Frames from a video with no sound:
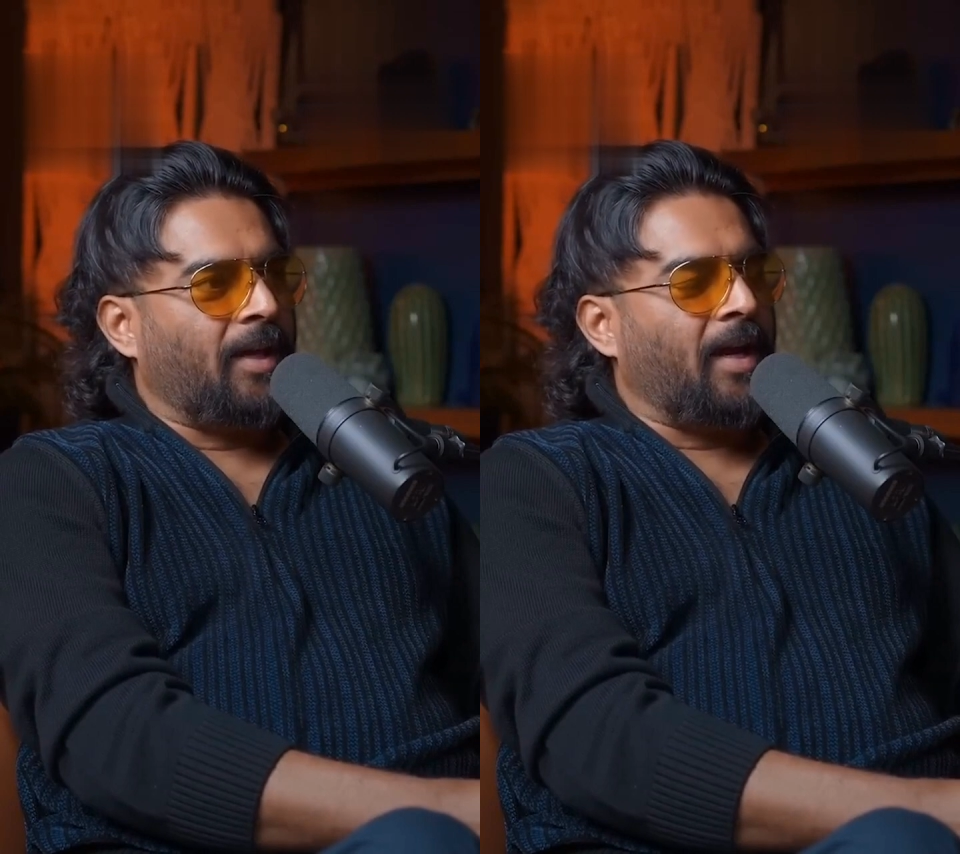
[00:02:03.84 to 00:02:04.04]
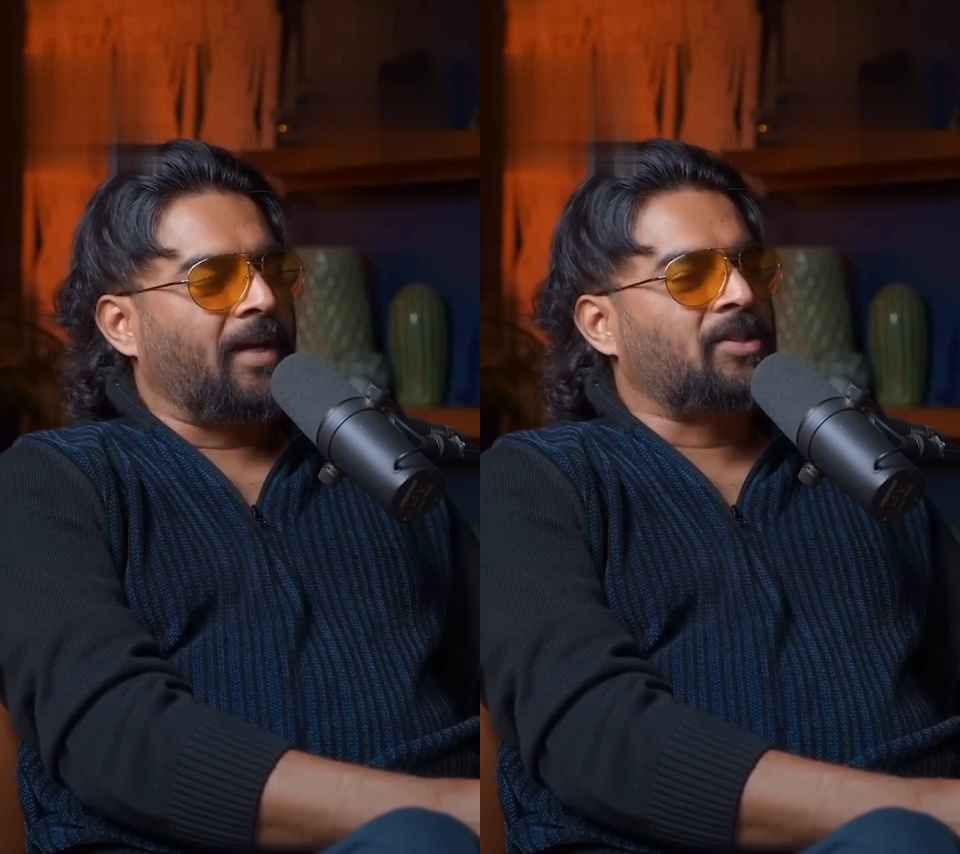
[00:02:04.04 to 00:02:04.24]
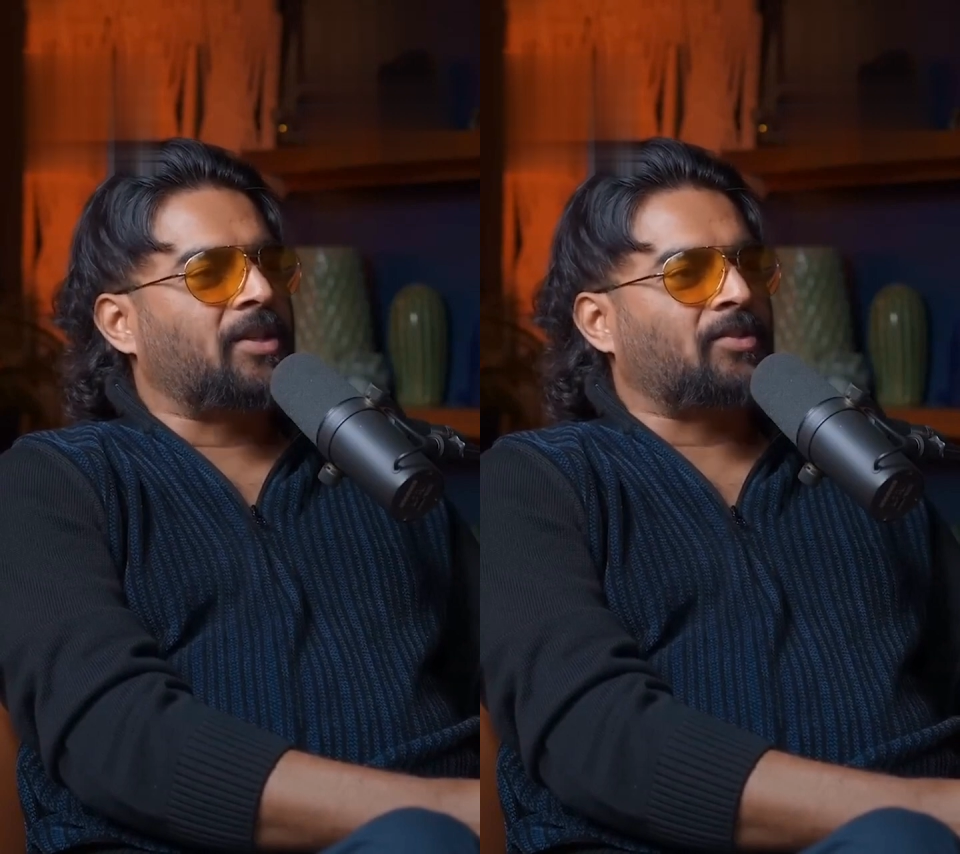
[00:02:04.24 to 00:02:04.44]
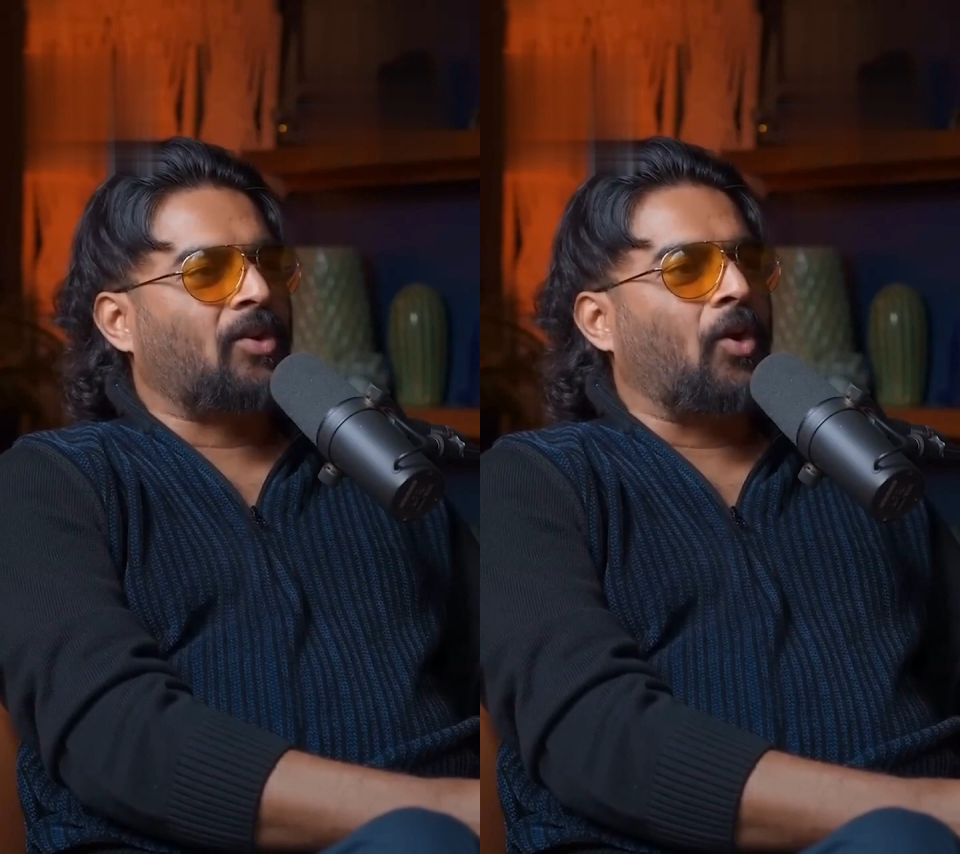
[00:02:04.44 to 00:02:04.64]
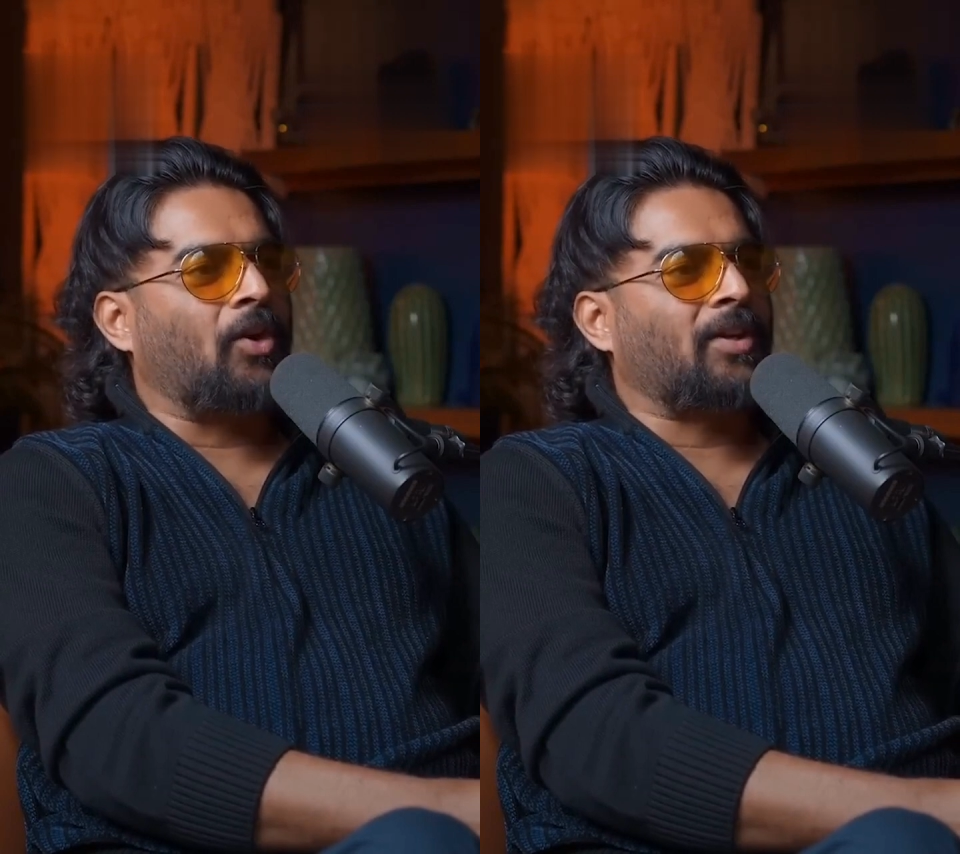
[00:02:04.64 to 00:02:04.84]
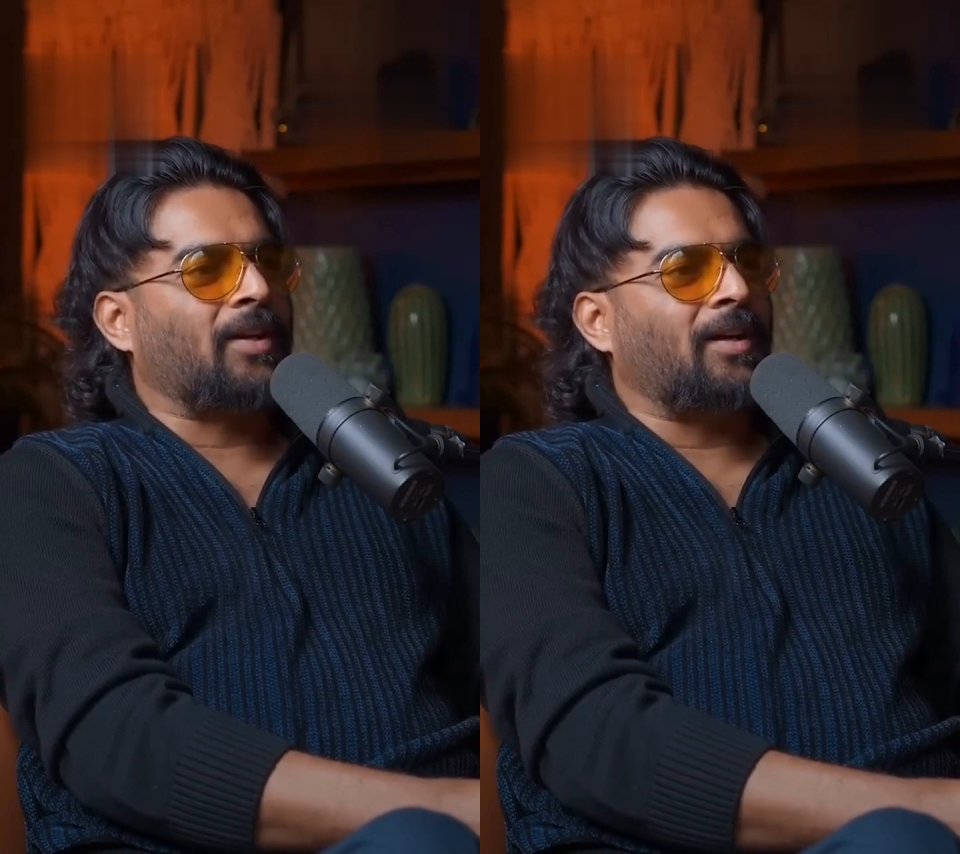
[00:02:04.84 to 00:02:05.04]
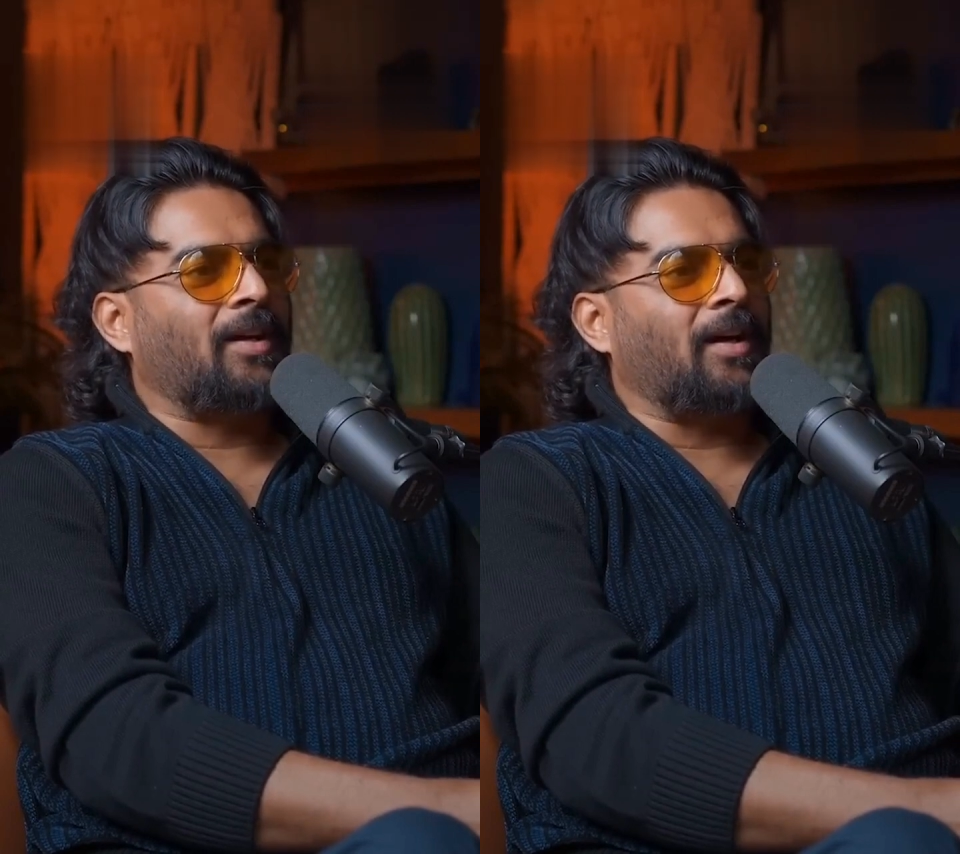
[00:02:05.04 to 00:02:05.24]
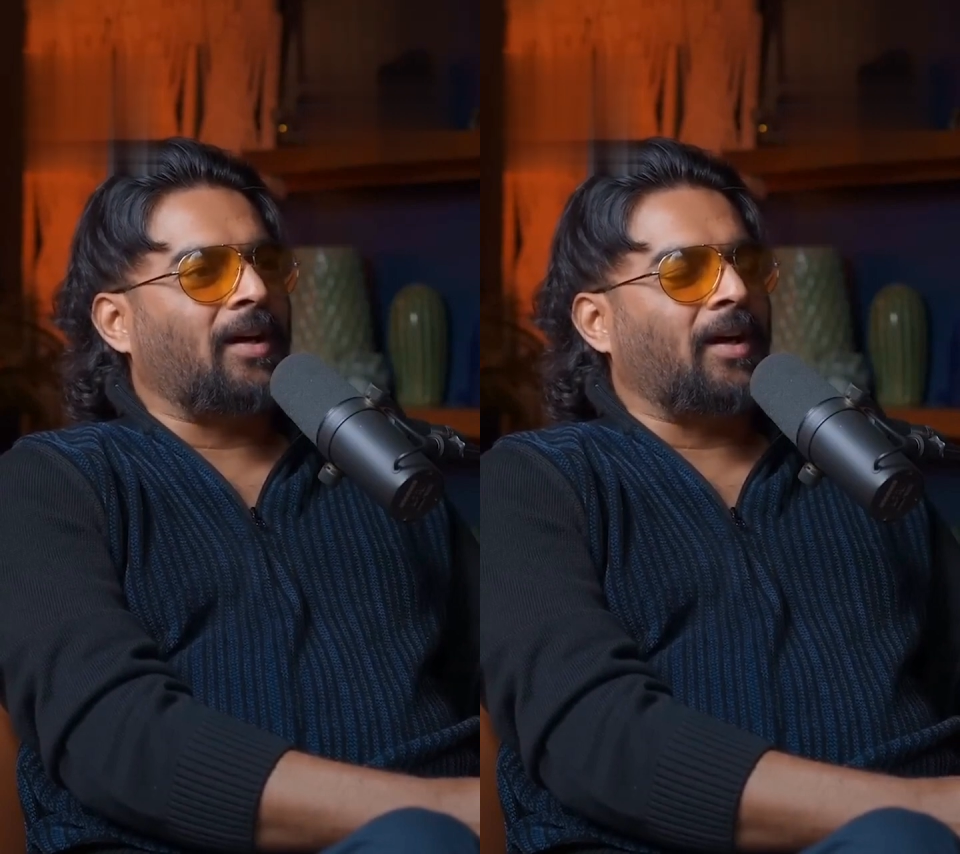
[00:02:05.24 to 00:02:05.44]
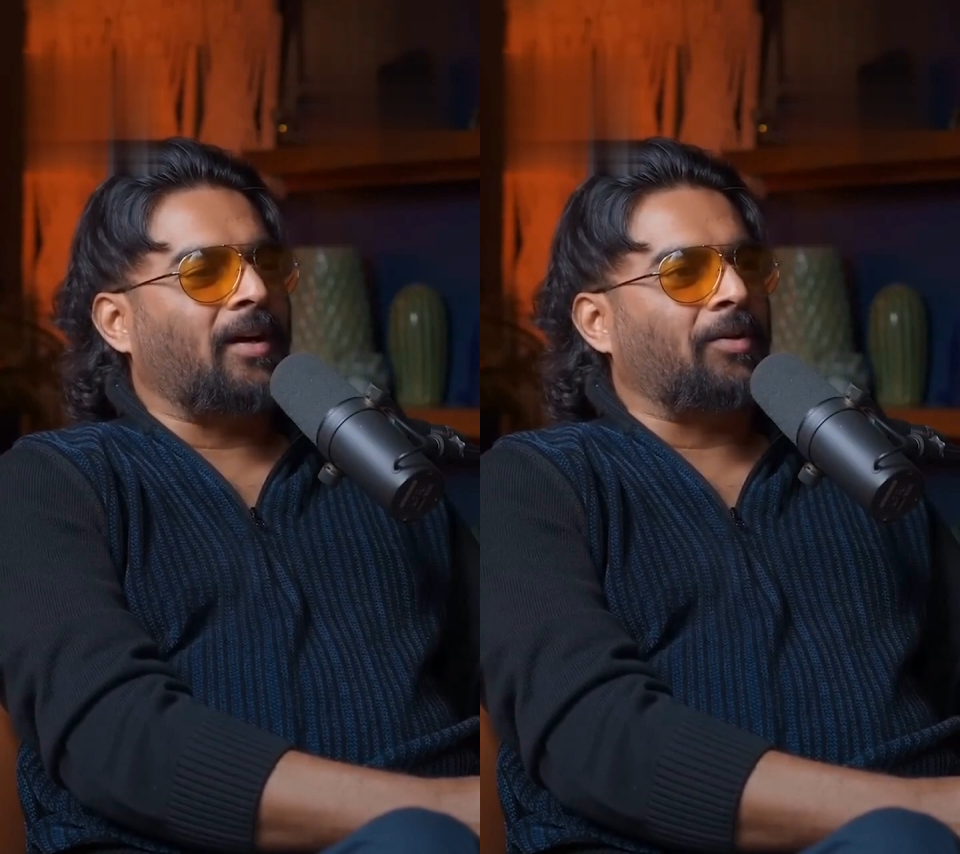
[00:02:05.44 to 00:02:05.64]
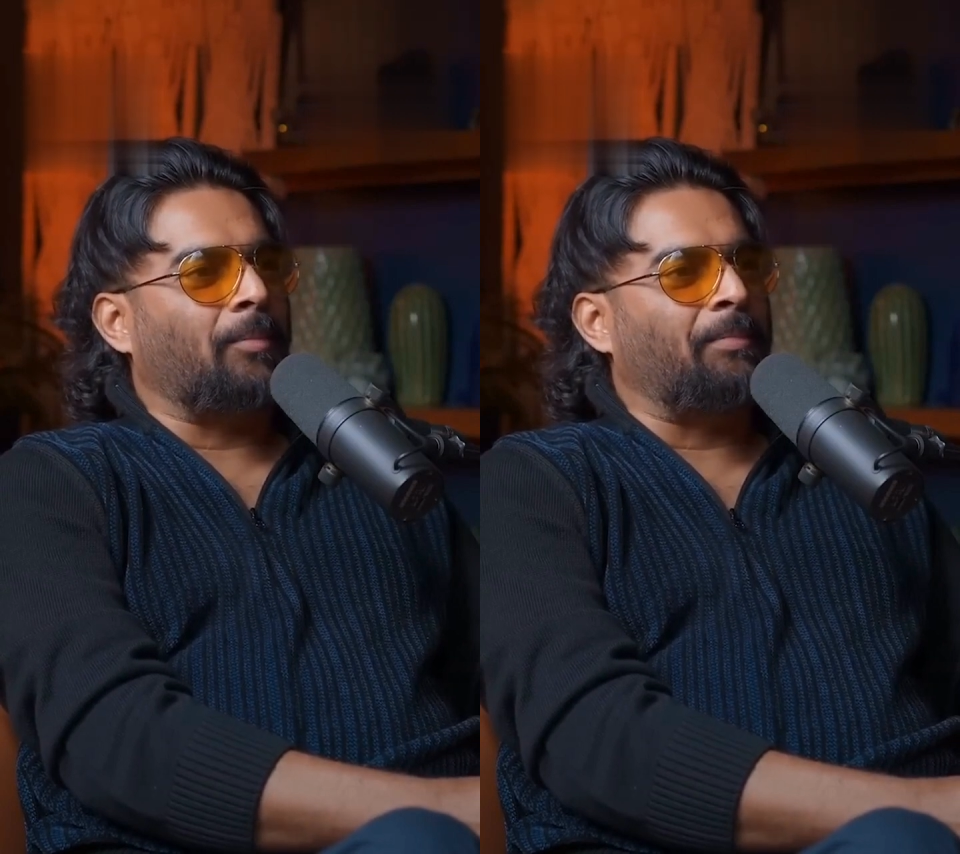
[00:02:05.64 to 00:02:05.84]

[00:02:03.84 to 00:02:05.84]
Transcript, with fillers: it just got the